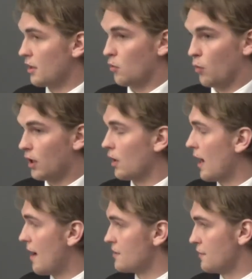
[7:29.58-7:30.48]
we're going
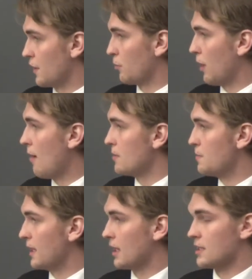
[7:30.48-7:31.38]
to have severe
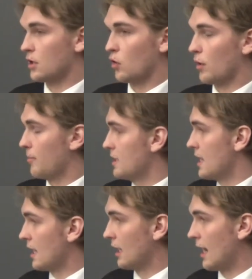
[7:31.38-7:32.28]
problems because they're going to be
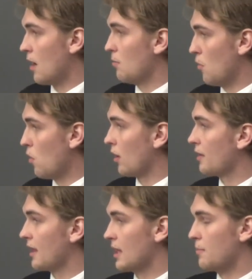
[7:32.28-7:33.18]
taking out
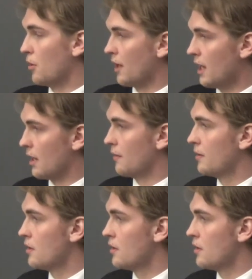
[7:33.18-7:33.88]
more than they put in.